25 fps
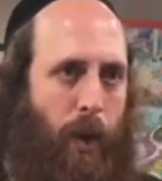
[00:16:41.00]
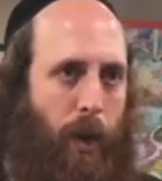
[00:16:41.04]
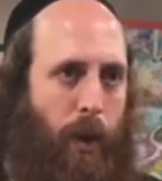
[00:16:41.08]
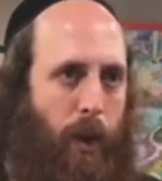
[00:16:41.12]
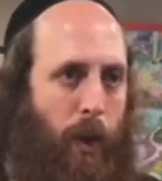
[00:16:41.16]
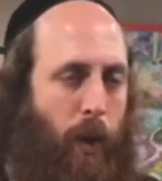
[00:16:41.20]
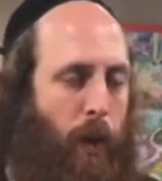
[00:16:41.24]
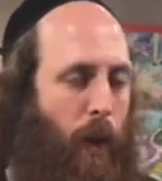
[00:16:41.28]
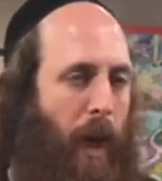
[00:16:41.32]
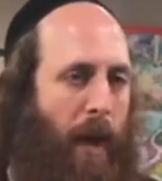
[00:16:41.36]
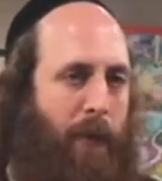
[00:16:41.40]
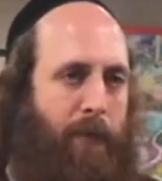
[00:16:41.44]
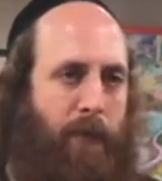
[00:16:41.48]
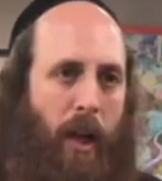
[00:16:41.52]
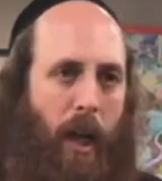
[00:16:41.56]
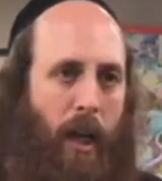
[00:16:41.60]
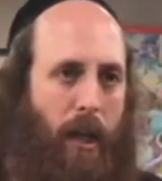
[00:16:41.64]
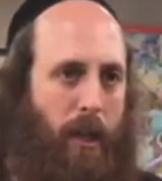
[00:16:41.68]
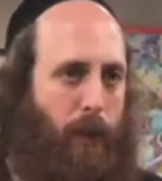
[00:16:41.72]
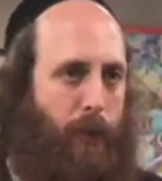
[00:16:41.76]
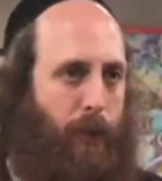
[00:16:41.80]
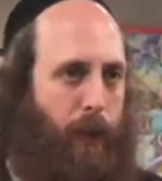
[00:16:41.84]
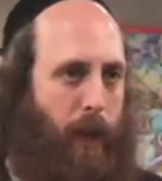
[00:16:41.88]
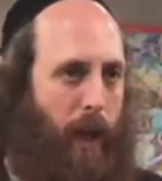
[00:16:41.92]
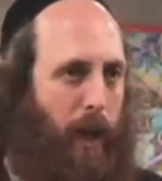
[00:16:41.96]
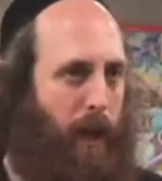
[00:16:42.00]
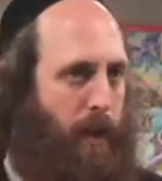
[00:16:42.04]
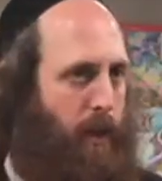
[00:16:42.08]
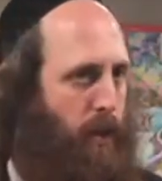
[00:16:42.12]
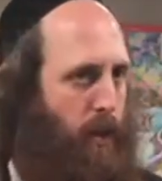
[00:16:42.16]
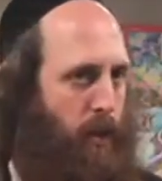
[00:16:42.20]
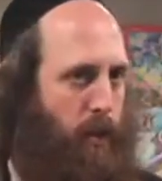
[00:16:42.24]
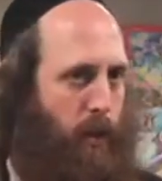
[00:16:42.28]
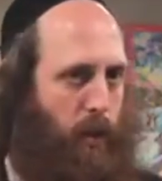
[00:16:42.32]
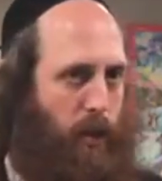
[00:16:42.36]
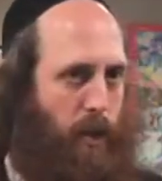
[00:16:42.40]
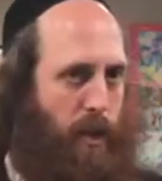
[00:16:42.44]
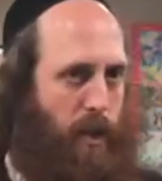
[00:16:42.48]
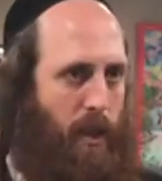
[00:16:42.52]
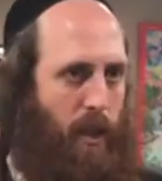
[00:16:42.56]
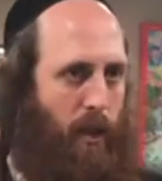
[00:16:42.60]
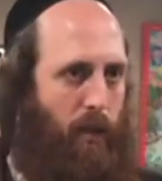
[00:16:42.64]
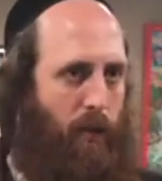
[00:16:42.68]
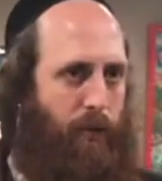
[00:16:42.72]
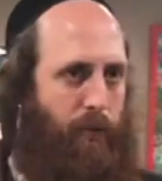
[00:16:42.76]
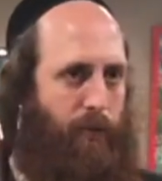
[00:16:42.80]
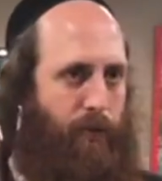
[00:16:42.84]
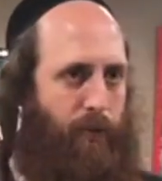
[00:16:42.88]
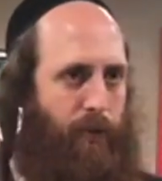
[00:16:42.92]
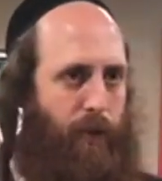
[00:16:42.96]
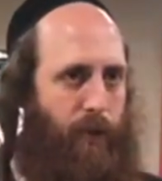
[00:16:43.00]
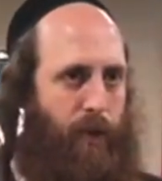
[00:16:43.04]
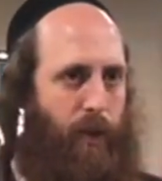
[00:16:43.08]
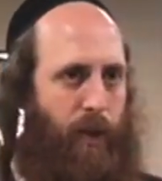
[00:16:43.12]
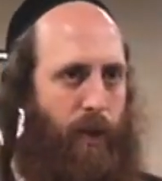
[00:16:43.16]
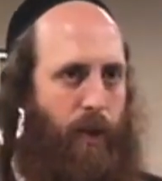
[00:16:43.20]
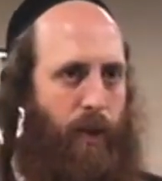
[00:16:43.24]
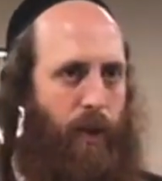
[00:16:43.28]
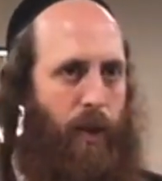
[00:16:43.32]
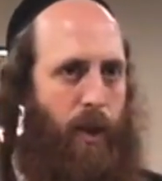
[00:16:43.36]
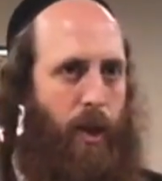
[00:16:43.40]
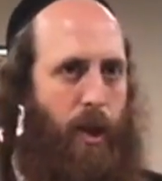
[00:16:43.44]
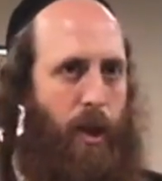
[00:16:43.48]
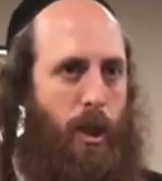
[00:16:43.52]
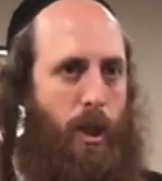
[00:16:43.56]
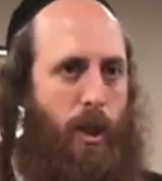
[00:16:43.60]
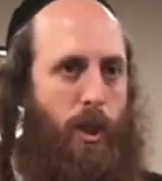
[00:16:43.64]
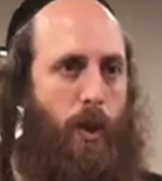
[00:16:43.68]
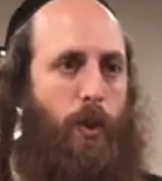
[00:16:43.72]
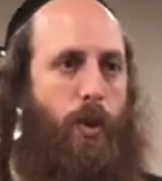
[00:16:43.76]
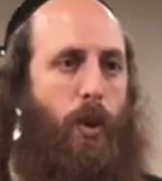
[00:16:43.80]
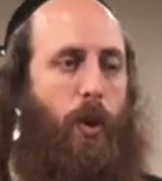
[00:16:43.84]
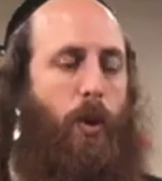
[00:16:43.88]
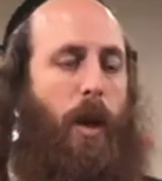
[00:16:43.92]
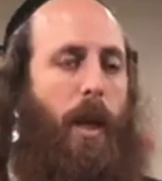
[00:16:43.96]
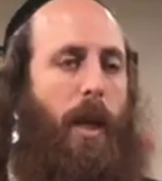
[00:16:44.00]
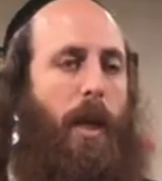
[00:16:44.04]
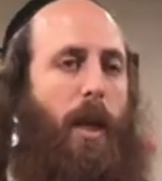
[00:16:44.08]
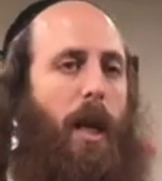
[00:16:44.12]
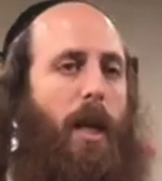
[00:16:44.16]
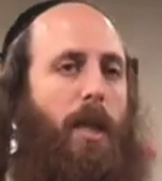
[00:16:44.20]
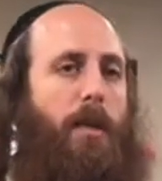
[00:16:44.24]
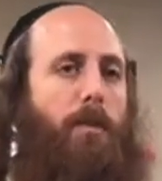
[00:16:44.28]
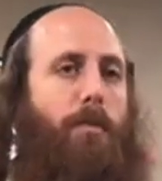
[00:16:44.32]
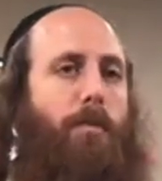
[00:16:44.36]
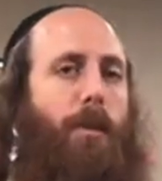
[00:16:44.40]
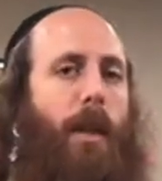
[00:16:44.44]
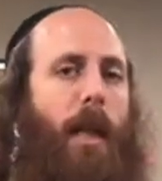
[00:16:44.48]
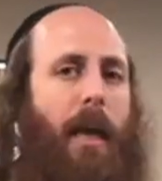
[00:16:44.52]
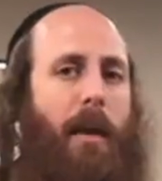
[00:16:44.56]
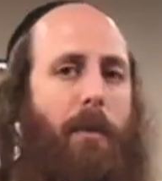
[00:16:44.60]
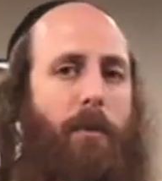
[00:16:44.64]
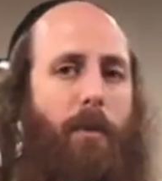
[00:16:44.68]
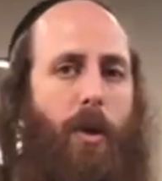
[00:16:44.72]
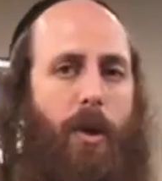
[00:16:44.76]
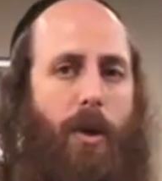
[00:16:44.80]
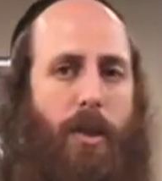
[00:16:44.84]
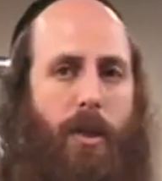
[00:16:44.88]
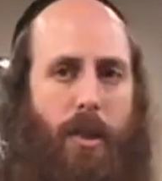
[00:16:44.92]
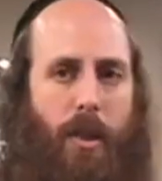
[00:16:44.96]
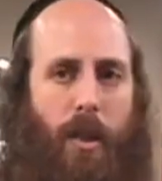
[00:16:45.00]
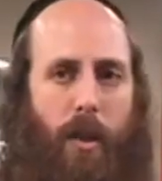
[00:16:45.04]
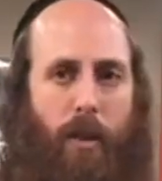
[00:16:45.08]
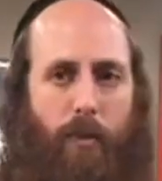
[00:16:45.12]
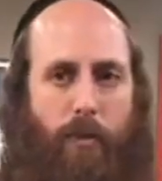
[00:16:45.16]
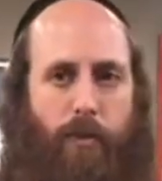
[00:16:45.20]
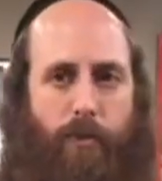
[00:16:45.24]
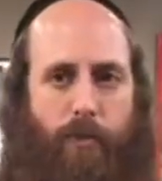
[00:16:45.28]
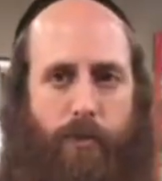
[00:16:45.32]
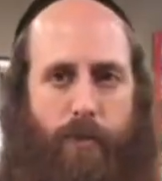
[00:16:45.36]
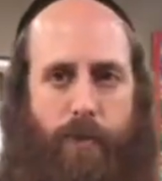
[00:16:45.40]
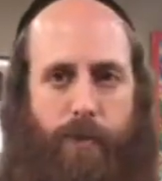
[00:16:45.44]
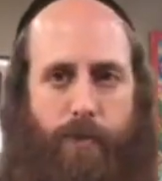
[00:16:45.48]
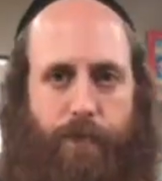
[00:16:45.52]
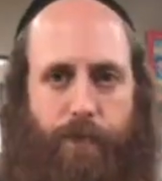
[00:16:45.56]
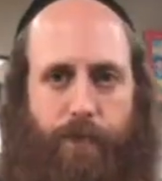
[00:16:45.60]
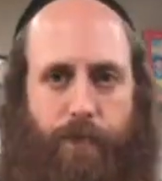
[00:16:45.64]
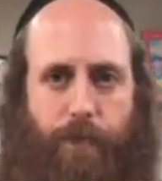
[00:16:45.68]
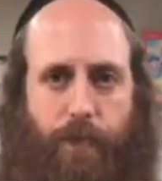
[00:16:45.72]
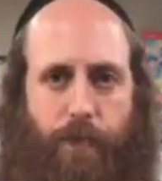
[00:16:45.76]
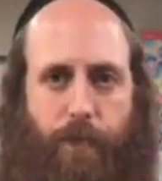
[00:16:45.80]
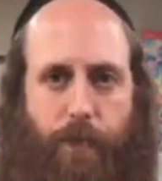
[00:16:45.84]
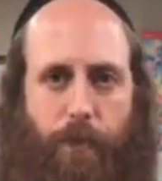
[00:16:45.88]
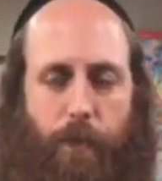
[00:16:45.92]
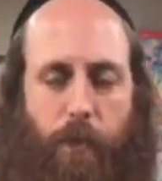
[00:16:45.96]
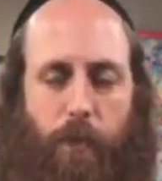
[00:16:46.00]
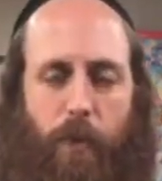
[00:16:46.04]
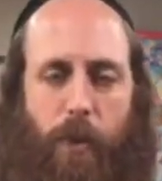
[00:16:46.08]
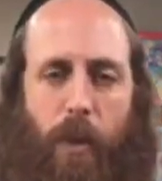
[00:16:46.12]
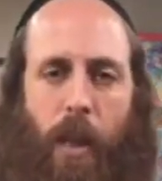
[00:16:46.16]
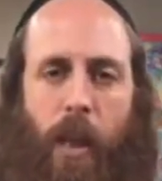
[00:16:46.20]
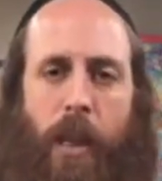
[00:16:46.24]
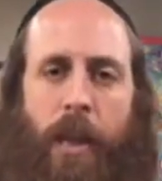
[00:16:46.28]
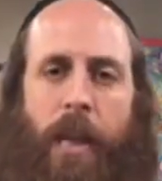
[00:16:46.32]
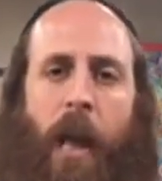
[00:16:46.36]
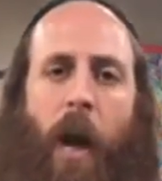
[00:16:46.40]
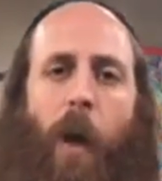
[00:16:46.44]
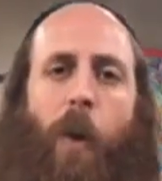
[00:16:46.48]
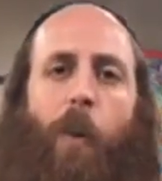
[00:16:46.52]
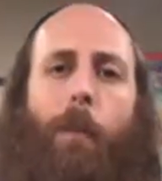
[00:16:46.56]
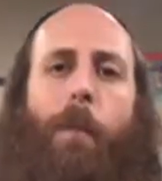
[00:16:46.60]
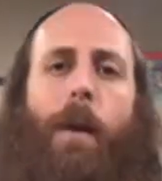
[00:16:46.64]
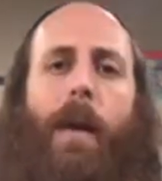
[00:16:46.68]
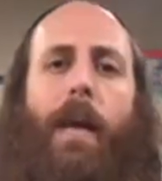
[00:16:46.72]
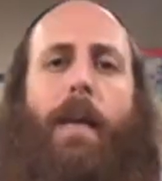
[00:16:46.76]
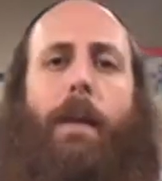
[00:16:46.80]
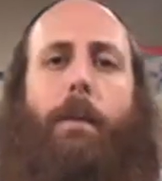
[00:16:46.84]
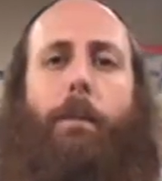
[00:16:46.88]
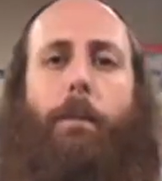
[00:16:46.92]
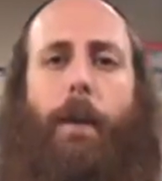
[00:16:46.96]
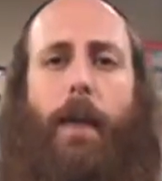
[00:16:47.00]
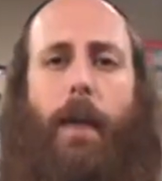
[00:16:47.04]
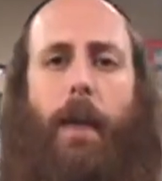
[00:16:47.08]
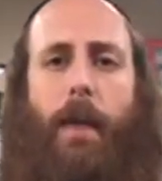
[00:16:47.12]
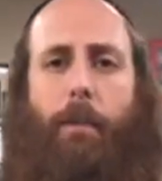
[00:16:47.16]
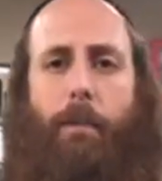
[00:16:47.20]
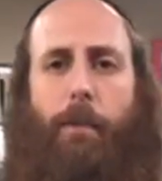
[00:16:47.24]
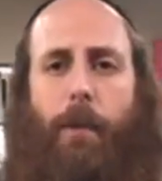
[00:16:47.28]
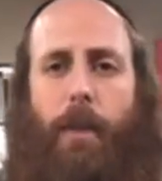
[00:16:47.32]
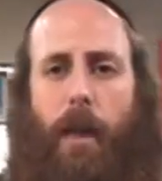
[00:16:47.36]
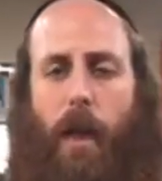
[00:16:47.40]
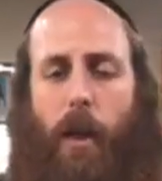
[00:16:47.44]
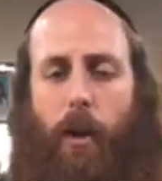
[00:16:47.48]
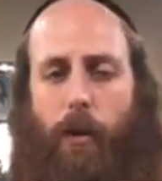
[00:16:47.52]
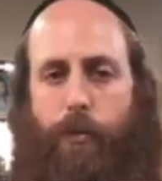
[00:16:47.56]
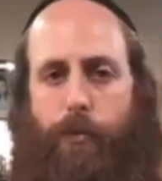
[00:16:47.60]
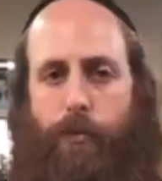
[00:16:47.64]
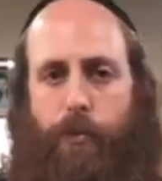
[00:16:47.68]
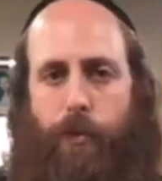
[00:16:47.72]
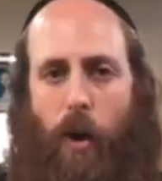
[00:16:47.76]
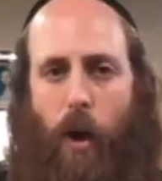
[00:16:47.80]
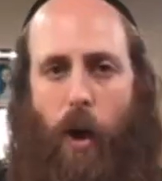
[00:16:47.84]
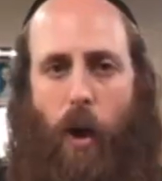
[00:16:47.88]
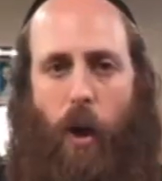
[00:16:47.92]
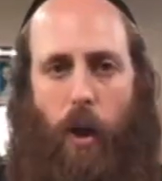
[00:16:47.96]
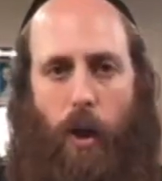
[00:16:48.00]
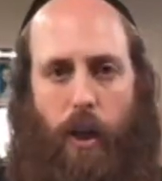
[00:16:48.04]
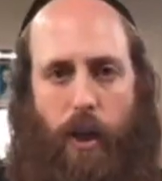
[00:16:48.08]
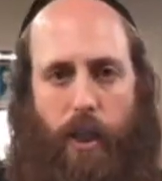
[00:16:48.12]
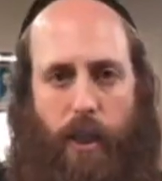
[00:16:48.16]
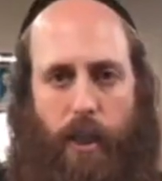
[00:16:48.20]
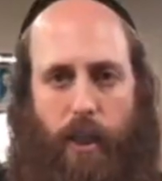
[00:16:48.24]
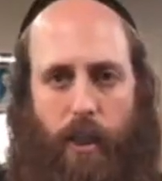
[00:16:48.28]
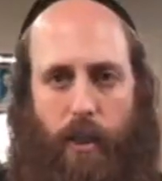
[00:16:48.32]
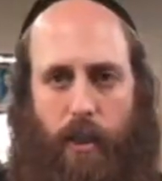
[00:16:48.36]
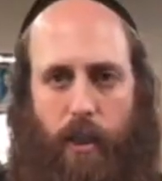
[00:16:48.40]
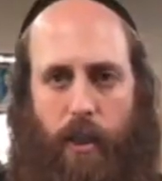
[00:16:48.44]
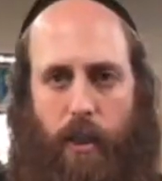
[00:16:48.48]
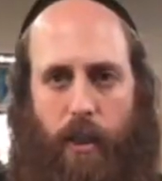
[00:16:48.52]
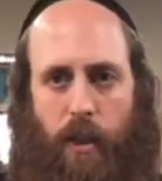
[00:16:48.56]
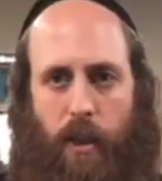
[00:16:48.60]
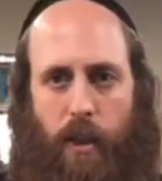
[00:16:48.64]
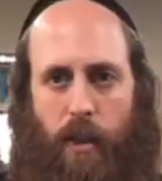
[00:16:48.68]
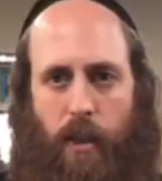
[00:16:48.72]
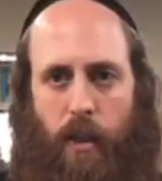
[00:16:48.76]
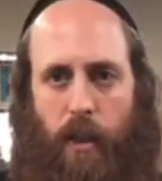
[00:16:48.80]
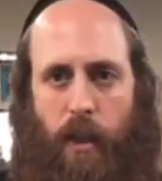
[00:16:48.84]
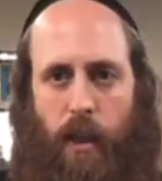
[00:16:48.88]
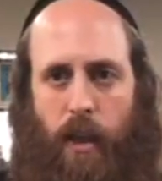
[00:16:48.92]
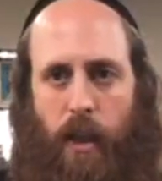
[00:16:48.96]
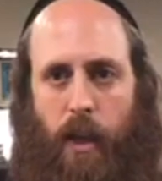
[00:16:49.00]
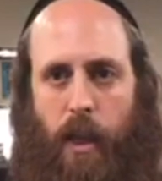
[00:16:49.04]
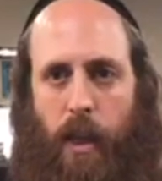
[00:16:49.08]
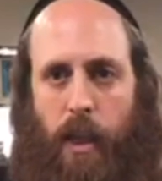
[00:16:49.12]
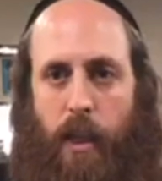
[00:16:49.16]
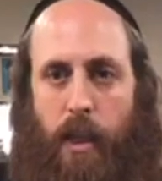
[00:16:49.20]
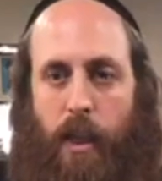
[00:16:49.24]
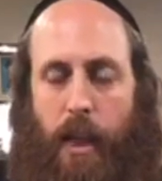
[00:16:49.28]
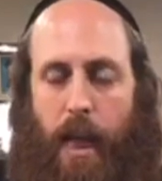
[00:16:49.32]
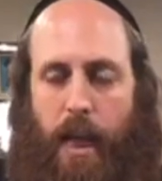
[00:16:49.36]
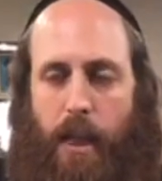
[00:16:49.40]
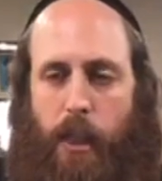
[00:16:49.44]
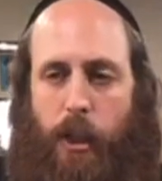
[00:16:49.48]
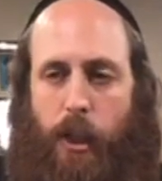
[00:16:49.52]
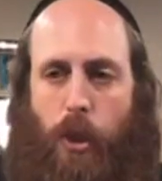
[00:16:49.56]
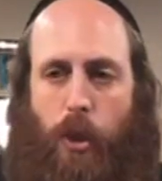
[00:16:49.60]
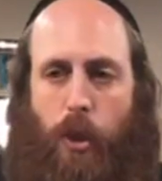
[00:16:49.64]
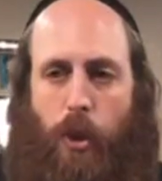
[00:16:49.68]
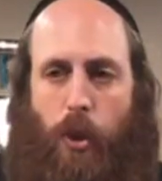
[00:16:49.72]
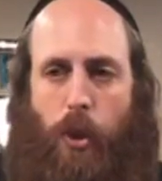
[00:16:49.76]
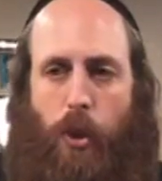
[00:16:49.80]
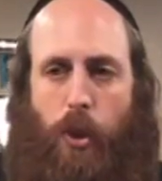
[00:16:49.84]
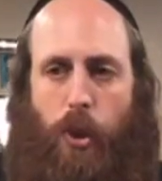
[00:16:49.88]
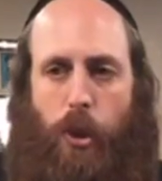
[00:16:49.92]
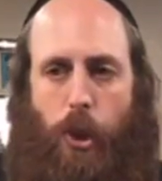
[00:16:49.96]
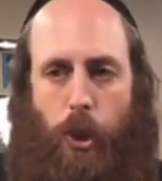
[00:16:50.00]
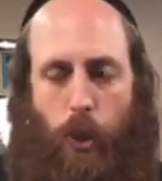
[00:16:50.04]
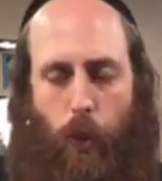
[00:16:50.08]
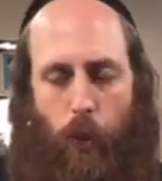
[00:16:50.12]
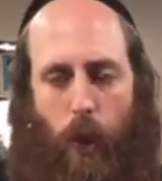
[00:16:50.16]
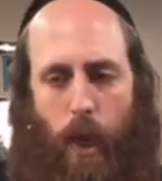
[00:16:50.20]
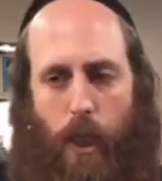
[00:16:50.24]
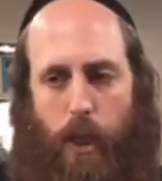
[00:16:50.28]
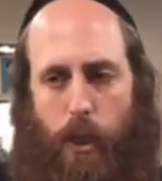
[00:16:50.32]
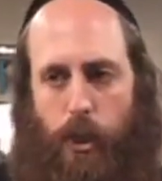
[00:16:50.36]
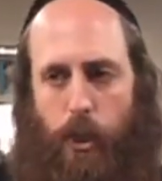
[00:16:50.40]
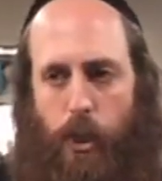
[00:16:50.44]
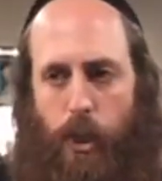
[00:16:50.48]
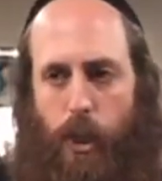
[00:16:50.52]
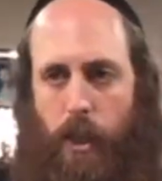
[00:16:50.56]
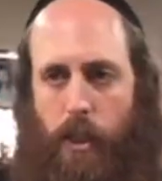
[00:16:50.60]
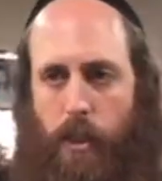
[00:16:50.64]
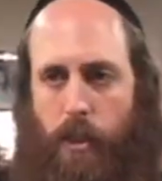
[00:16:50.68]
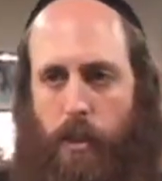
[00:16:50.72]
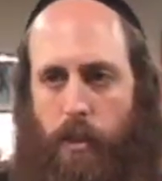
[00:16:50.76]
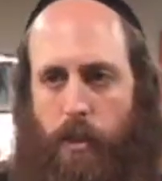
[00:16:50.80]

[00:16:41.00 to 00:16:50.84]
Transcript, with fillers: You have not created yourself. So you cannot blame yourself. Now many people are falling in that huge question.